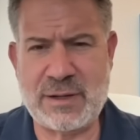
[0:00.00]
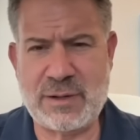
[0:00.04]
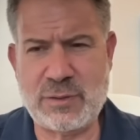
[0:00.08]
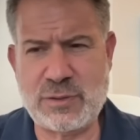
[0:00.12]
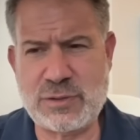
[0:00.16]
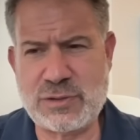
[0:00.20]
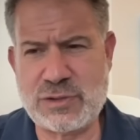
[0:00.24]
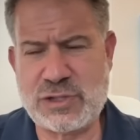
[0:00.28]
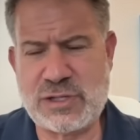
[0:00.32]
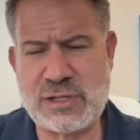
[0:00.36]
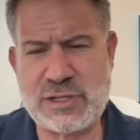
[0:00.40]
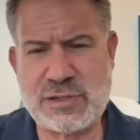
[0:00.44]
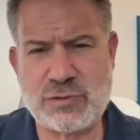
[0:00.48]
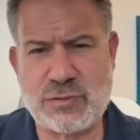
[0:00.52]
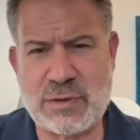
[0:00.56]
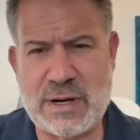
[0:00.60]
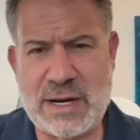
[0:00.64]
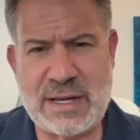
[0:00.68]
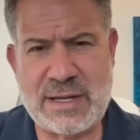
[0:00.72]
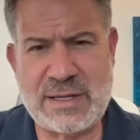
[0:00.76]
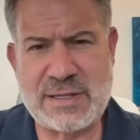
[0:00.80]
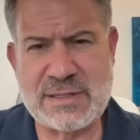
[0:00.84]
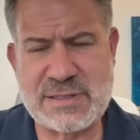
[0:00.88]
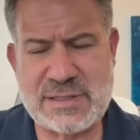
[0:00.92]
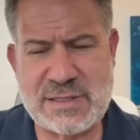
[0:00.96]
who she's
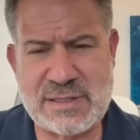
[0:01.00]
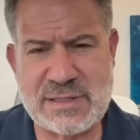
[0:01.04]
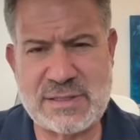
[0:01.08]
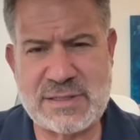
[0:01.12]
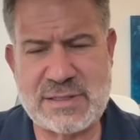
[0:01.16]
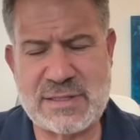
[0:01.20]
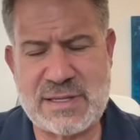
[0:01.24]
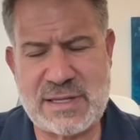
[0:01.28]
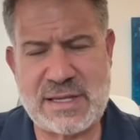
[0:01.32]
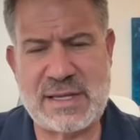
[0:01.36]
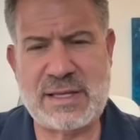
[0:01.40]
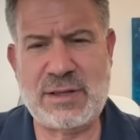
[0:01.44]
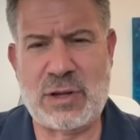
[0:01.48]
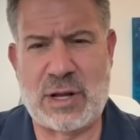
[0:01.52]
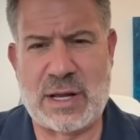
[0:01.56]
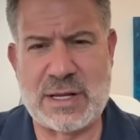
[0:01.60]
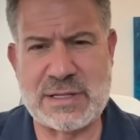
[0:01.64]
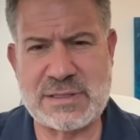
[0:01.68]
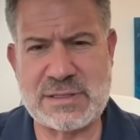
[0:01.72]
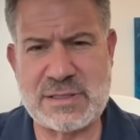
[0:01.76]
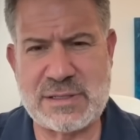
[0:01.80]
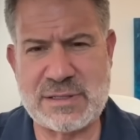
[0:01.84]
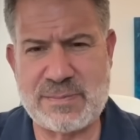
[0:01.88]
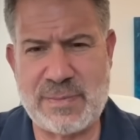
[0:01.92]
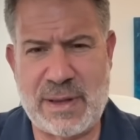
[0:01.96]
raised since he
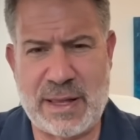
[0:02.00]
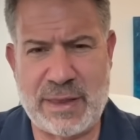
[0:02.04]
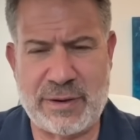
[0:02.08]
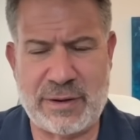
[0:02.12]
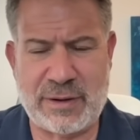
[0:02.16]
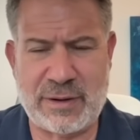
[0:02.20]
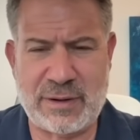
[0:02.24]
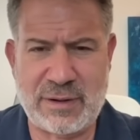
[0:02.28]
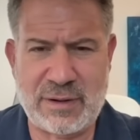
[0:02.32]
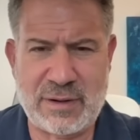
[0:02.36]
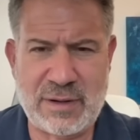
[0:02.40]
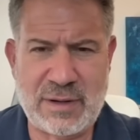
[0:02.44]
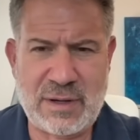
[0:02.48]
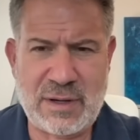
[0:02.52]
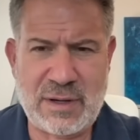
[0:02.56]
lost his mother